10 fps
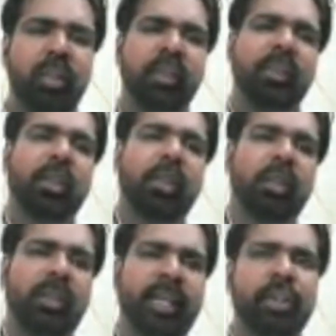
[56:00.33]
the
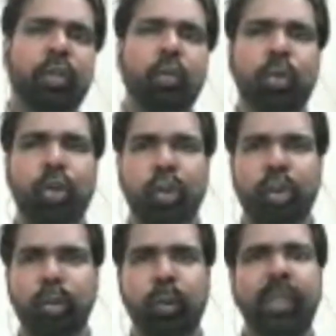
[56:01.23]
next two short
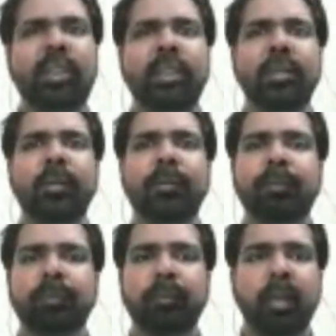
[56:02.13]
stories
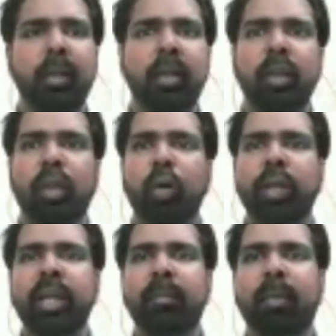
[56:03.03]

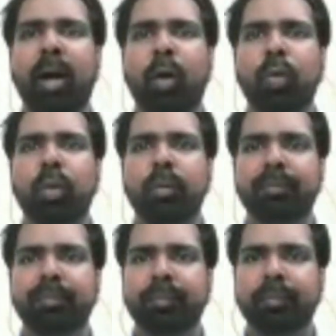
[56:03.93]
talking about
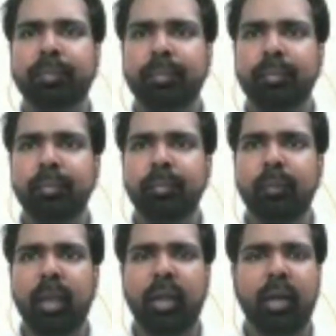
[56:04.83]

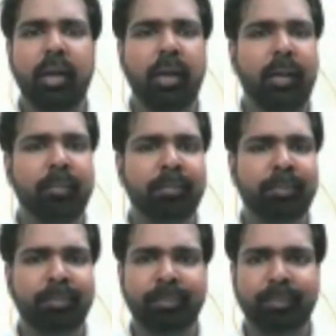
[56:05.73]

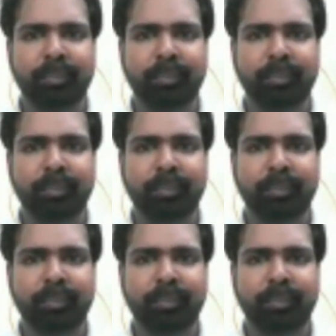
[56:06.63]
um,